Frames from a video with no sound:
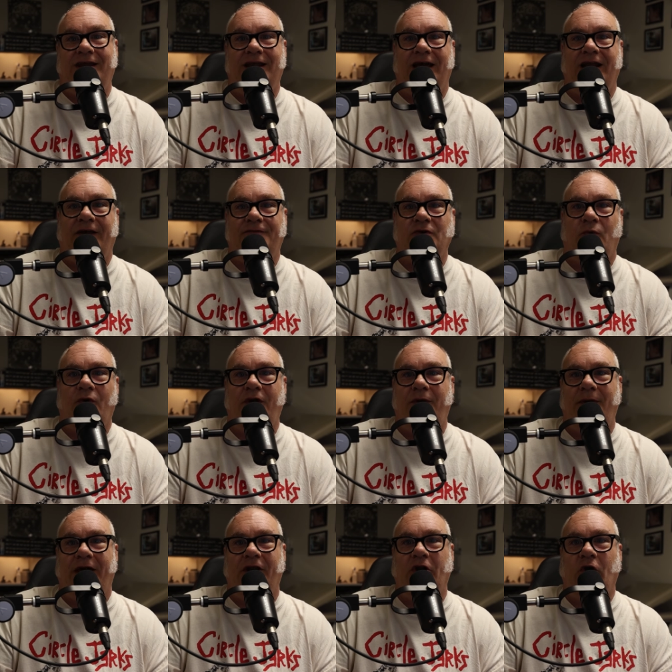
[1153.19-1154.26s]
and not have to worry
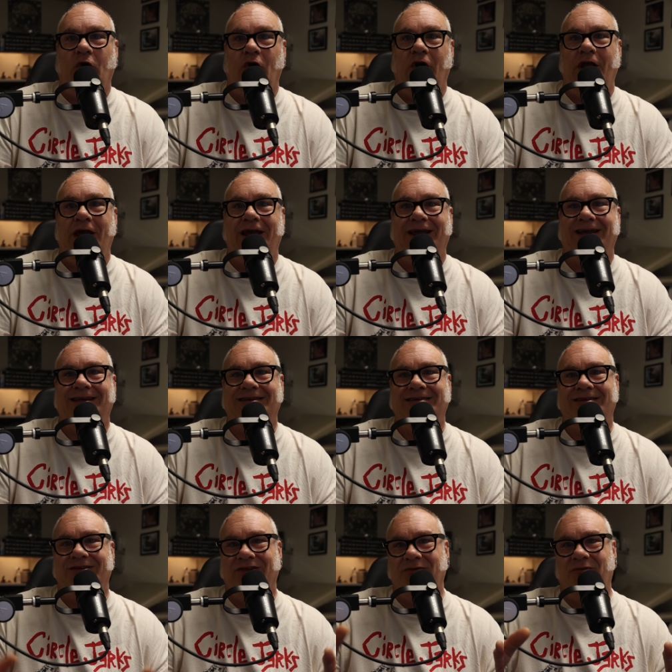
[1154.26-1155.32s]
about it hurting
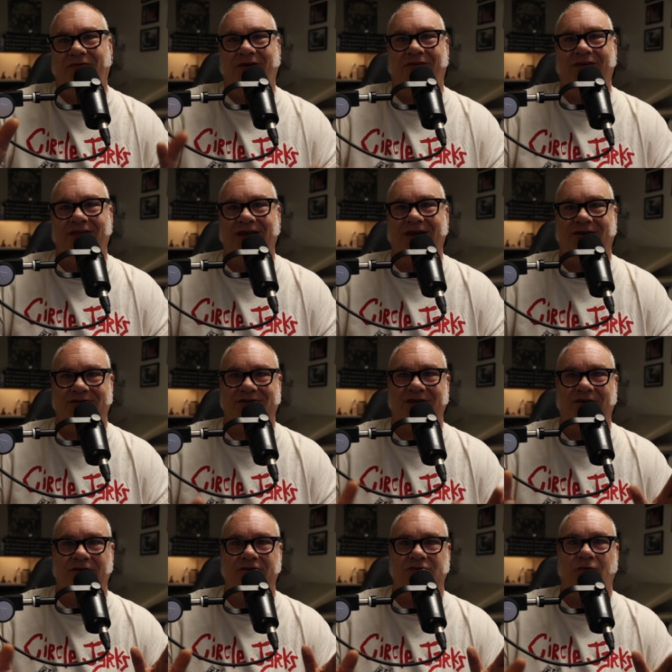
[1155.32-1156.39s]
and dealing with everything else
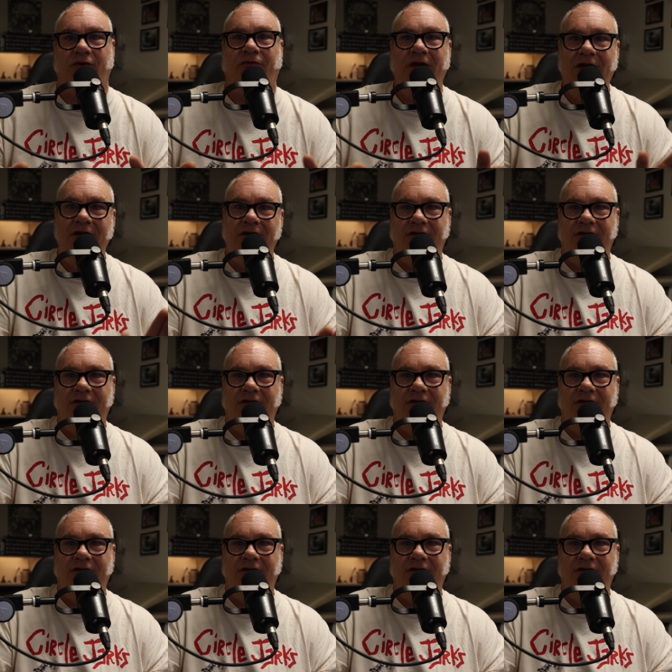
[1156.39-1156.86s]
that goes with